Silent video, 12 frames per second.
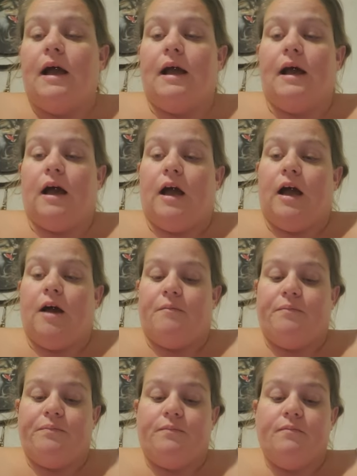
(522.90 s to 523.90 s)

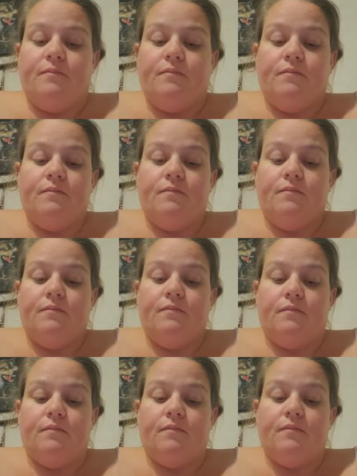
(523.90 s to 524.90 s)
Um,
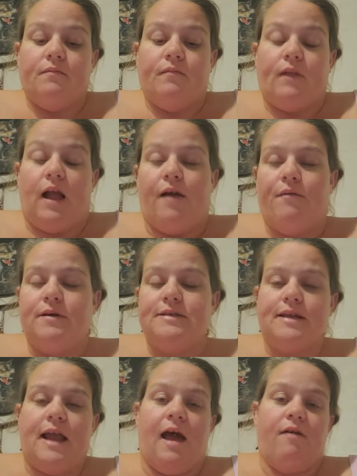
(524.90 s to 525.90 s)
I
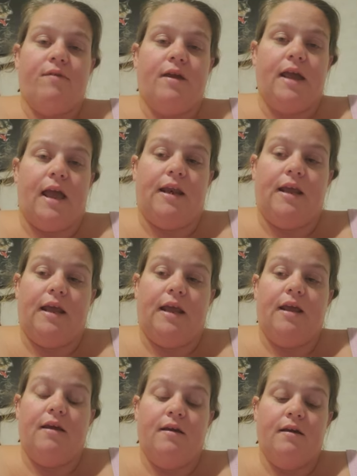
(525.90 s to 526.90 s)
wasn't having
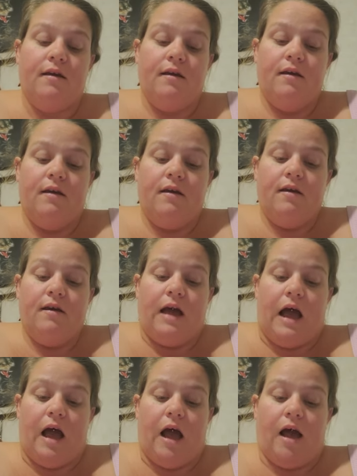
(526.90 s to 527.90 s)
any
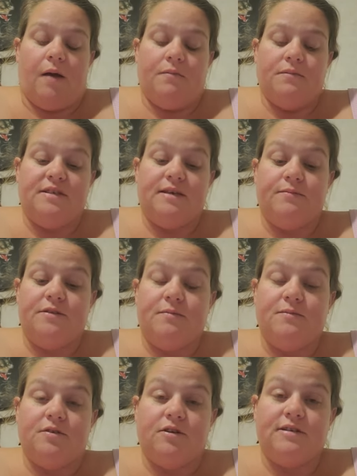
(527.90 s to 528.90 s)
um,
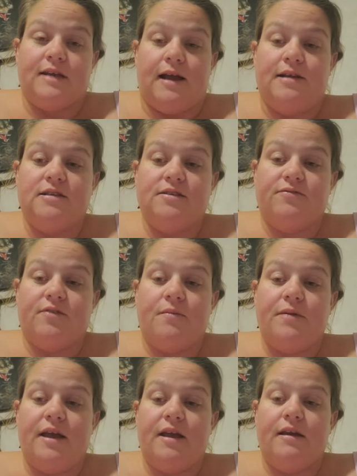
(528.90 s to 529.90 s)
symptoms or signs
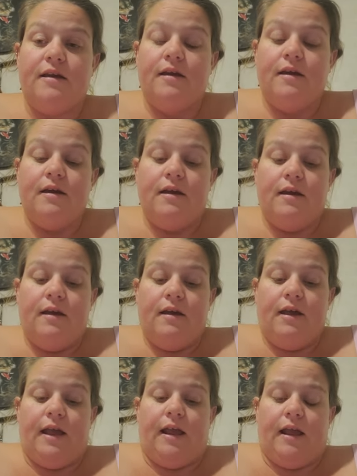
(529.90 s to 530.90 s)
from it.
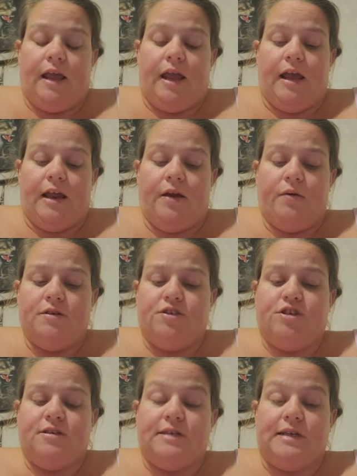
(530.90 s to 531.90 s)
And it was
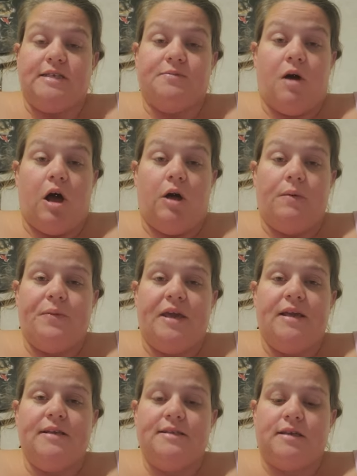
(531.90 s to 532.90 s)
just a small
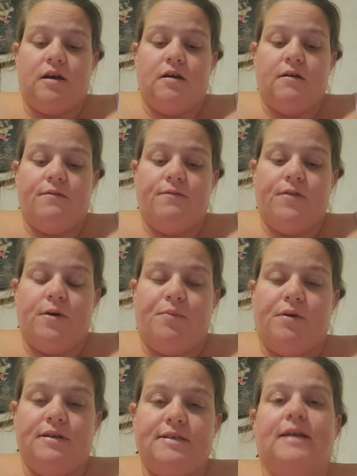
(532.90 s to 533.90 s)
piece of the
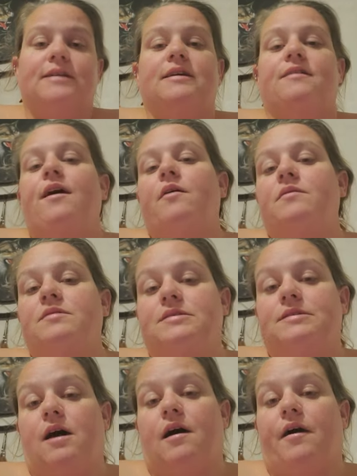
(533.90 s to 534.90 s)
placenta that was
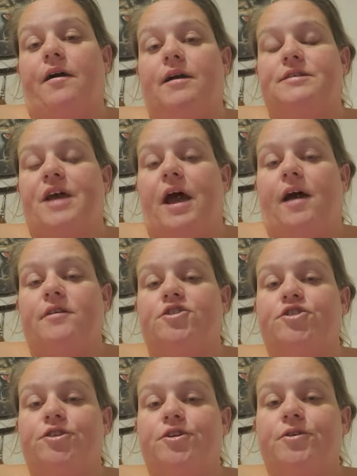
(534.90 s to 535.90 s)
not
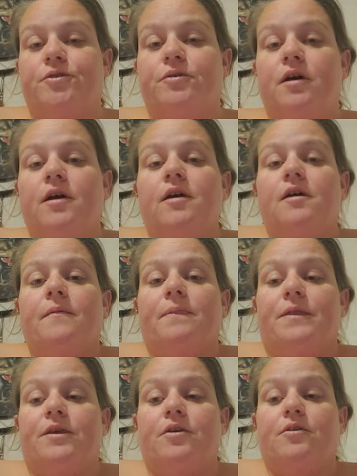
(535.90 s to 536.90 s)
attached to
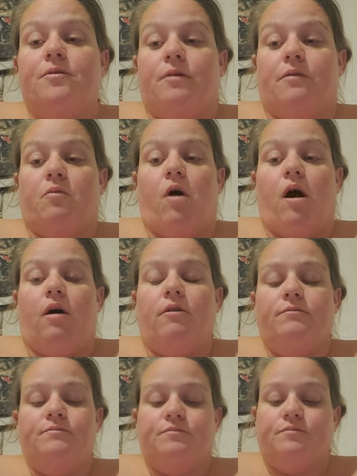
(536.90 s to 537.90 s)
the uterine wall.